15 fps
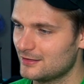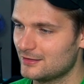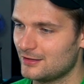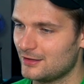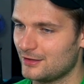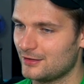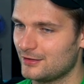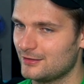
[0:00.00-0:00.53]

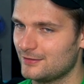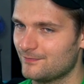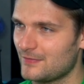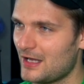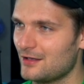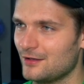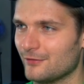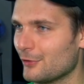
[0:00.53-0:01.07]

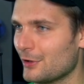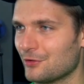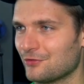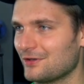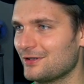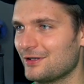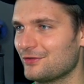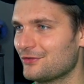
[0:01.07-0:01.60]
I love Raiders
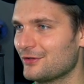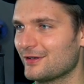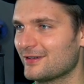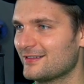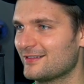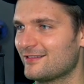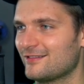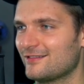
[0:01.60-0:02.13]
of the Lost Ark.
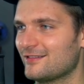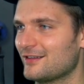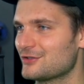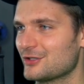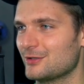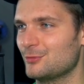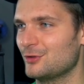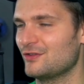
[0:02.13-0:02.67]
It's such
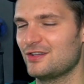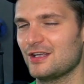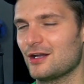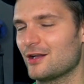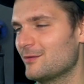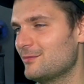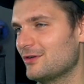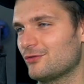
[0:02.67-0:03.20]
a good movie. Seeing it
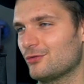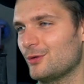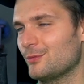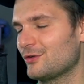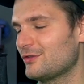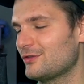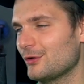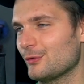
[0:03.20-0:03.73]
on the big screen
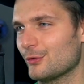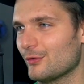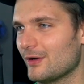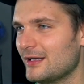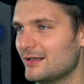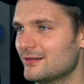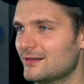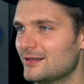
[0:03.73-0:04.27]
was so great.